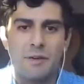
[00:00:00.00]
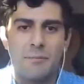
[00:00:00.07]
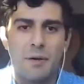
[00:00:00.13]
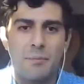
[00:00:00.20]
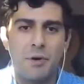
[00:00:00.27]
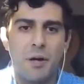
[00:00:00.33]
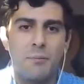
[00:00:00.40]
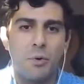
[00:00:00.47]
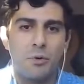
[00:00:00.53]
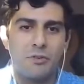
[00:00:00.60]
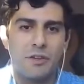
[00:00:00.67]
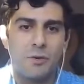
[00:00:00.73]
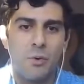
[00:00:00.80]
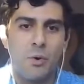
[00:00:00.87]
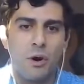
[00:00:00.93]
the people at
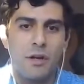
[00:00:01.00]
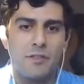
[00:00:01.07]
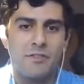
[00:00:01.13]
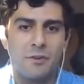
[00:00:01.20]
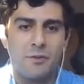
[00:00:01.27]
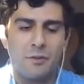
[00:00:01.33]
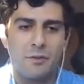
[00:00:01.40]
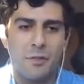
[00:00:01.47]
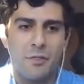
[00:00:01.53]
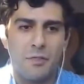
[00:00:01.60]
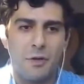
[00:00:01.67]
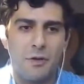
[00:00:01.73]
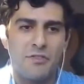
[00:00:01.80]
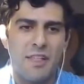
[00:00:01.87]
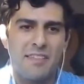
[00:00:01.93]
Multicoin. So
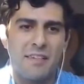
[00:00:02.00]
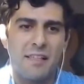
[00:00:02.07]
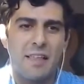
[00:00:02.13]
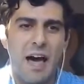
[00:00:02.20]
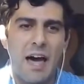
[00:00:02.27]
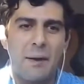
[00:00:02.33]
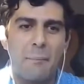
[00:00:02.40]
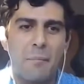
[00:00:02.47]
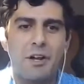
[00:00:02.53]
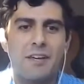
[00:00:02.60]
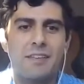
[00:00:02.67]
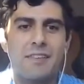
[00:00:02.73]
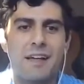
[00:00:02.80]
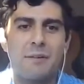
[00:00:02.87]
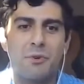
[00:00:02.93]
there's, that's a lot of
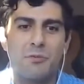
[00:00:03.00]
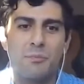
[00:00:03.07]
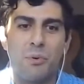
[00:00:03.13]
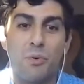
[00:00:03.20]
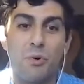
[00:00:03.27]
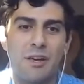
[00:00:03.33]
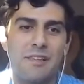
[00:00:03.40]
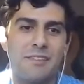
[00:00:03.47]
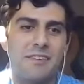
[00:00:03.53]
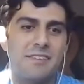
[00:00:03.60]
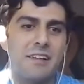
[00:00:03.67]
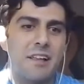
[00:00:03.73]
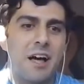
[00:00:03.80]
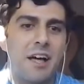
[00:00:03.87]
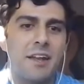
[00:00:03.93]
money that was poured into
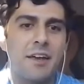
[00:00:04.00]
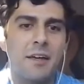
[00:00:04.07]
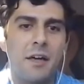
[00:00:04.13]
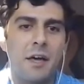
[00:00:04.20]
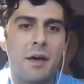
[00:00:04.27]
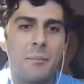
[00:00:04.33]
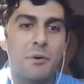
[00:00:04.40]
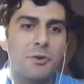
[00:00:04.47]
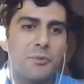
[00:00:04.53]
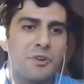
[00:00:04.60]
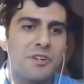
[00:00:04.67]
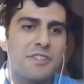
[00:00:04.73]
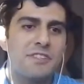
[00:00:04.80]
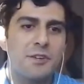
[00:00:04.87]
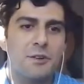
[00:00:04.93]
Solana. But the
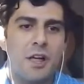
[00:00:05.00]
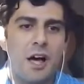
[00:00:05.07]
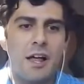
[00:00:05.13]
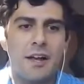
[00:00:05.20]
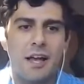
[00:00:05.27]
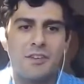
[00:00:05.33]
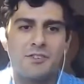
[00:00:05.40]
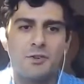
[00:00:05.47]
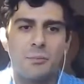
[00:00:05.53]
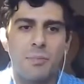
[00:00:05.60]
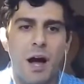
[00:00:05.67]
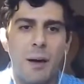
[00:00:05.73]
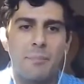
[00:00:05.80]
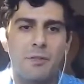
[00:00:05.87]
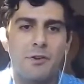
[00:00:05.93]
reason Solana got so
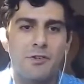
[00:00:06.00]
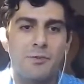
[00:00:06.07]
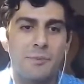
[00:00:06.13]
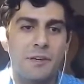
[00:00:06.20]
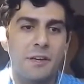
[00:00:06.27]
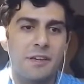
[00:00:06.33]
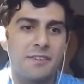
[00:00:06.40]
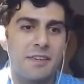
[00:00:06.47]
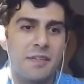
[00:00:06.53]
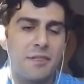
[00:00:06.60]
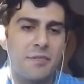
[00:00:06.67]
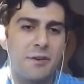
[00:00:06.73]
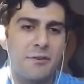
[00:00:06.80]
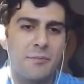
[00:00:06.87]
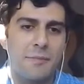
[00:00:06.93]
popular is because
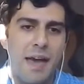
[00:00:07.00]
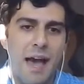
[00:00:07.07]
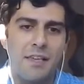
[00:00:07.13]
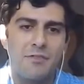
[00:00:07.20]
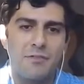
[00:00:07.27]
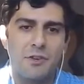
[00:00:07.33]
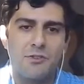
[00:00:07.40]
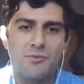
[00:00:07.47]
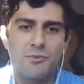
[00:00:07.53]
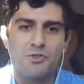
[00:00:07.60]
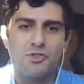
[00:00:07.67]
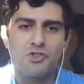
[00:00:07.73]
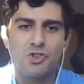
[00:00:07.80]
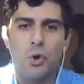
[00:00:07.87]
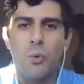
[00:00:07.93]
Ethereum gas fees were
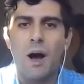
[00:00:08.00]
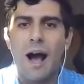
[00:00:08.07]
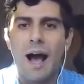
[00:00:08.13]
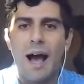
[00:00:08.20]
so